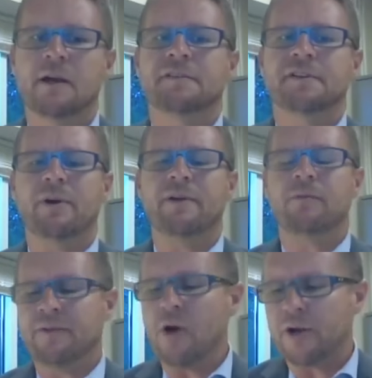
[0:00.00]
So we've
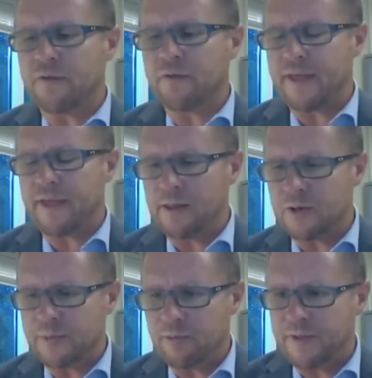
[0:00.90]
we've gone over that a little
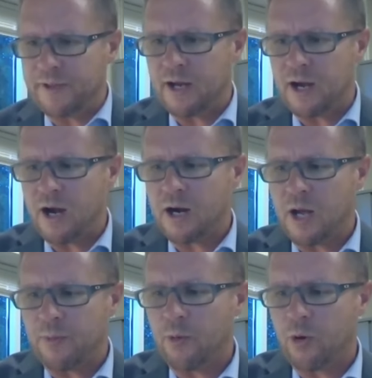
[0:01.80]
bit within our
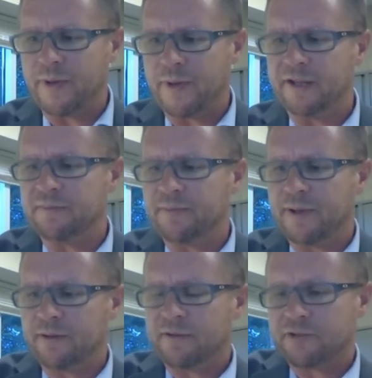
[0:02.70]
couple board meetings, but
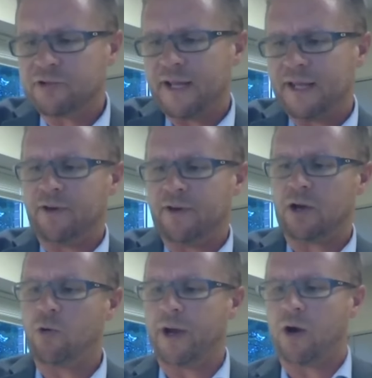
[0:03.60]
I'll try to give a
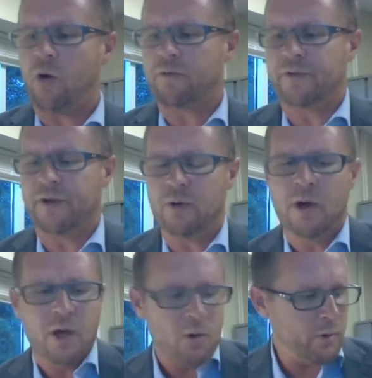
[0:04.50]
quick overview.
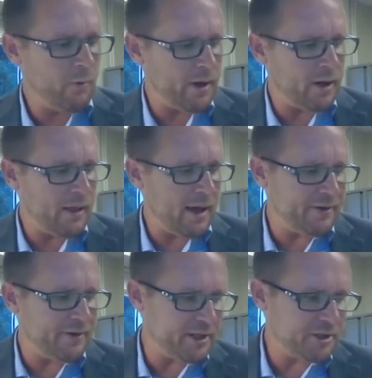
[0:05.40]
We will have
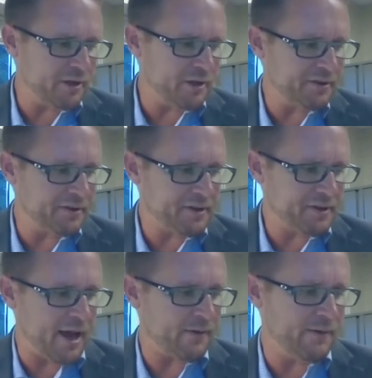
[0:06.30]
additional staff
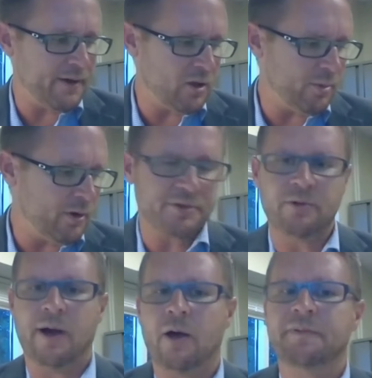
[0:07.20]
available
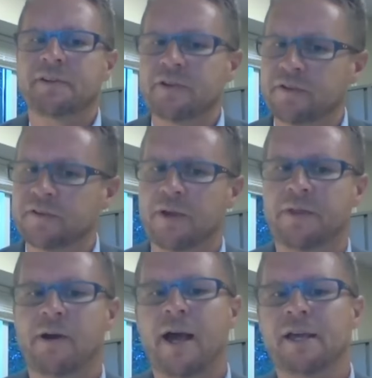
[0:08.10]
to help students with
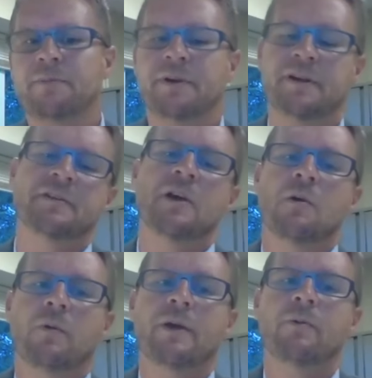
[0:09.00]
their IEPs.
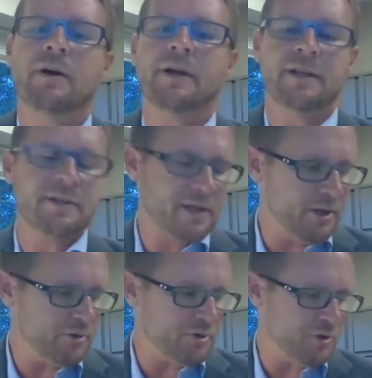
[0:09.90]
We will
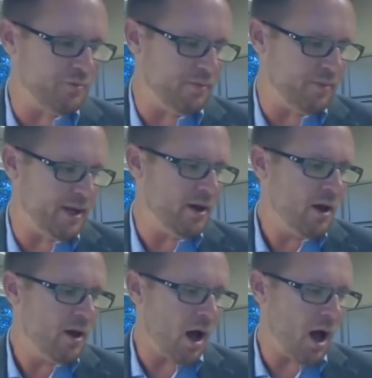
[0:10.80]
continue to meet
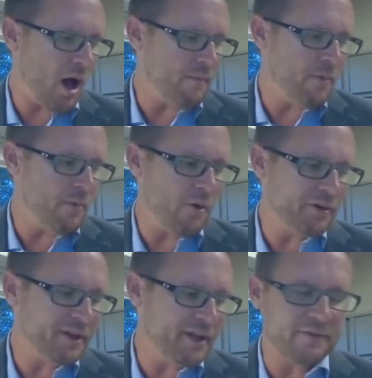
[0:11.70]
um, those
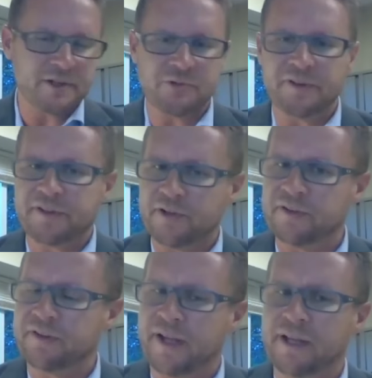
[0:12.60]
individual
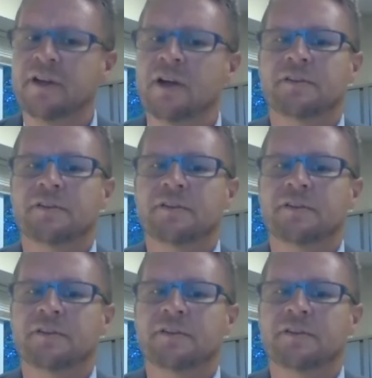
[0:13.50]
students' needs.